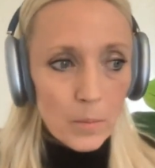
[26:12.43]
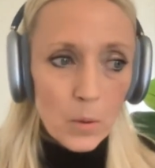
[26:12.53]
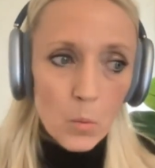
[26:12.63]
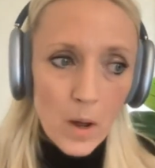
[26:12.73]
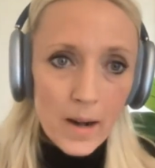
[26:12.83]

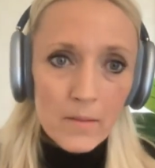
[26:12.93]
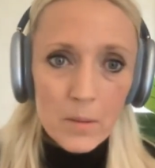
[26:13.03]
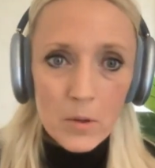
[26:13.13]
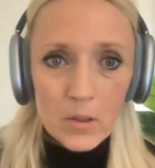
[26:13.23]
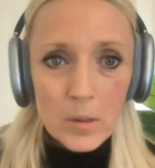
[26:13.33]
But one of the
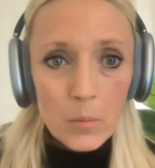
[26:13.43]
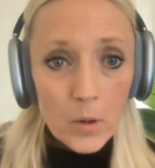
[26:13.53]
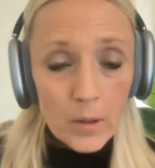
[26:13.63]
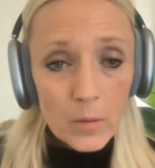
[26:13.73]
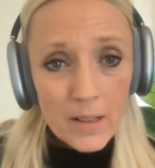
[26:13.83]
most
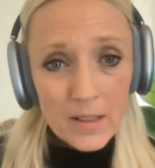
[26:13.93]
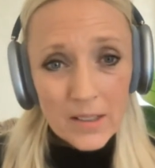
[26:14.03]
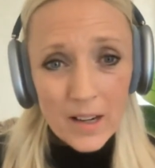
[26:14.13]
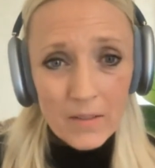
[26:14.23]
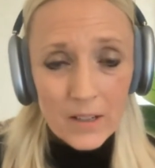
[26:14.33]
important ones, it's
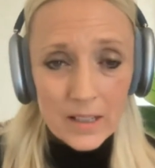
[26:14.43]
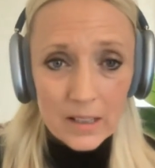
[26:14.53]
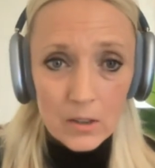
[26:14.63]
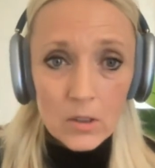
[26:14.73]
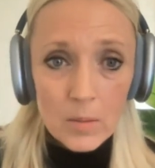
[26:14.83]
not even a
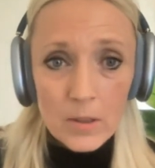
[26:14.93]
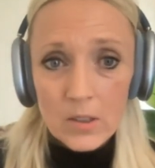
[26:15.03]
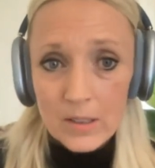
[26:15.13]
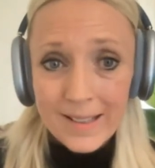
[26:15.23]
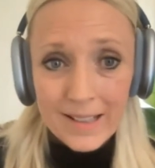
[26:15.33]
skill so much,
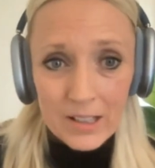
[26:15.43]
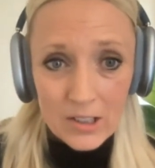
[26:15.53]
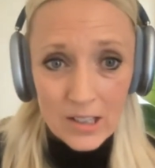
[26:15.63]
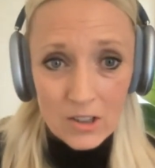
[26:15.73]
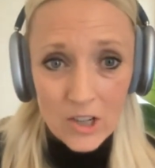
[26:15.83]
it's a
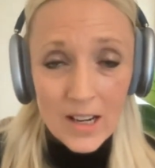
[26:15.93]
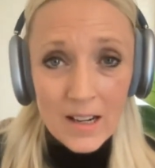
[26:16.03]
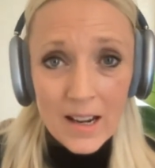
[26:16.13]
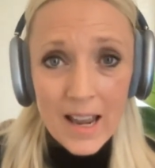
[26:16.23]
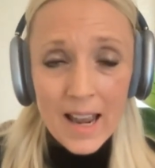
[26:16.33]
decision.